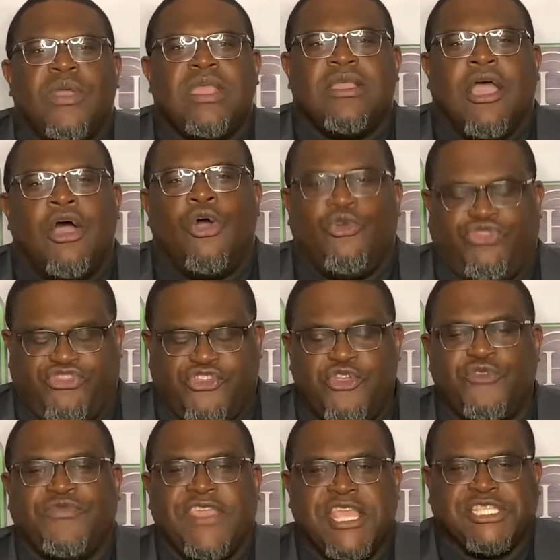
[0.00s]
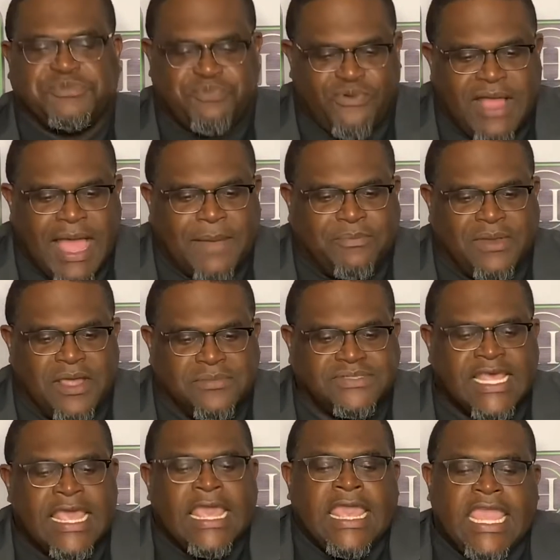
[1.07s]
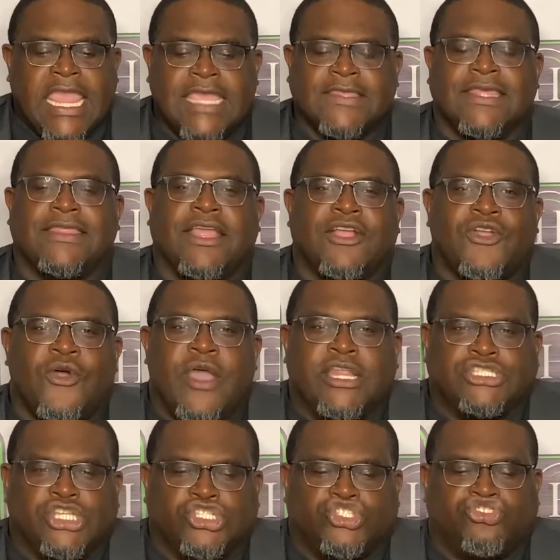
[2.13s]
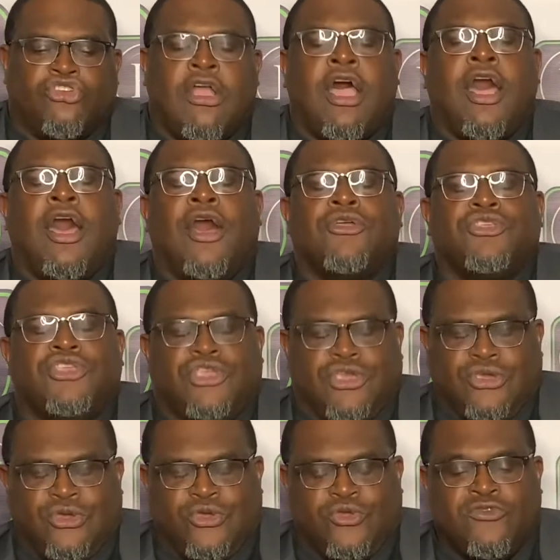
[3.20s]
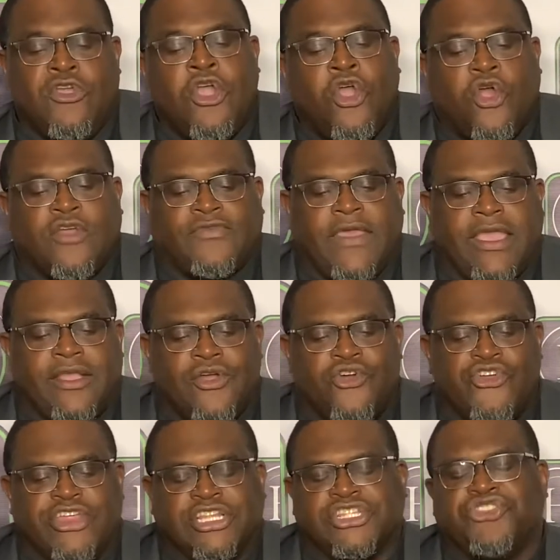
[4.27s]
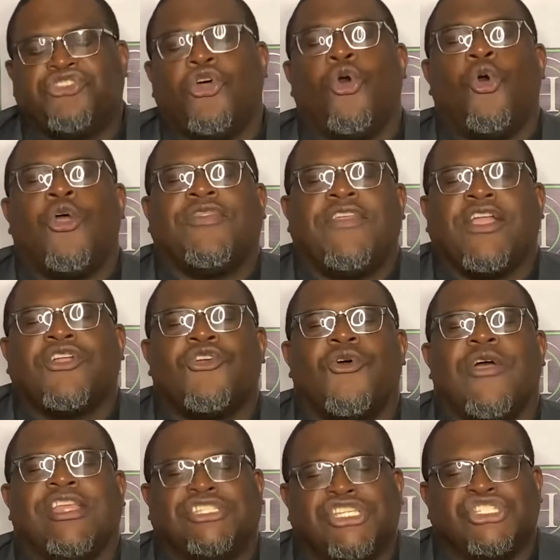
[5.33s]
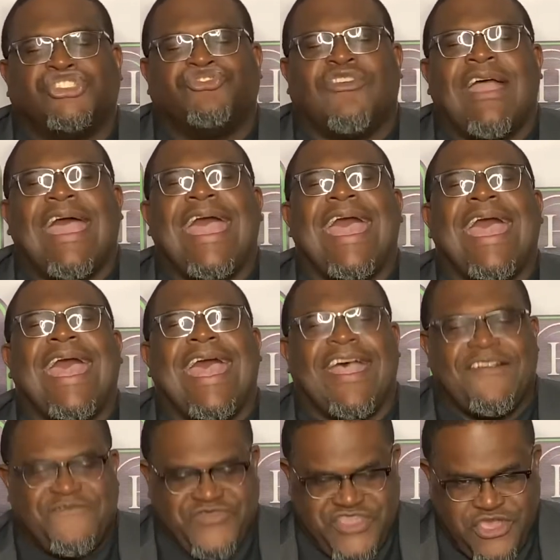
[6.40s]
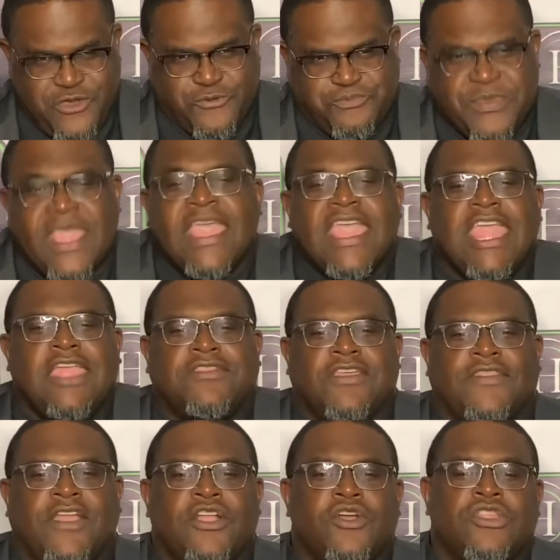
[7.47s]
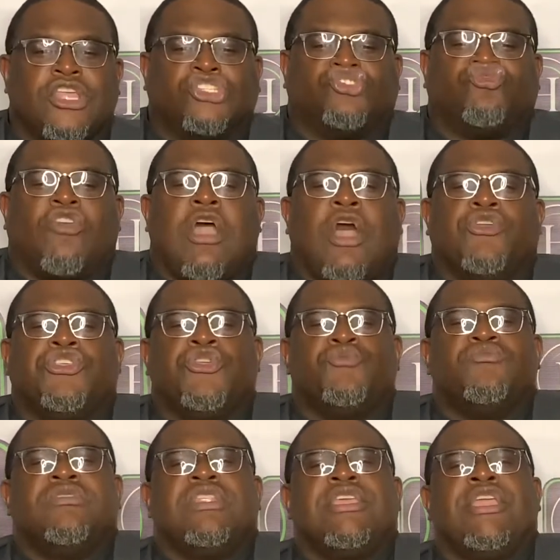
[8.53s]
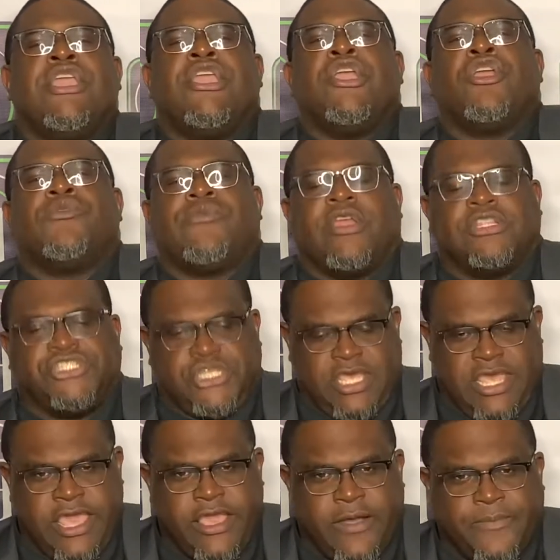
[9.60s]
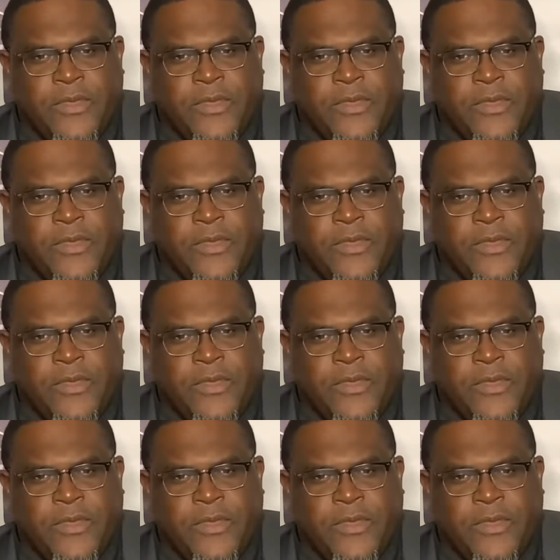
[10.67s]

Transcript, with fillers: go through these problems, either they're going to draw you or they going or they're going to drive you. Either they're going to draw you nearer to Him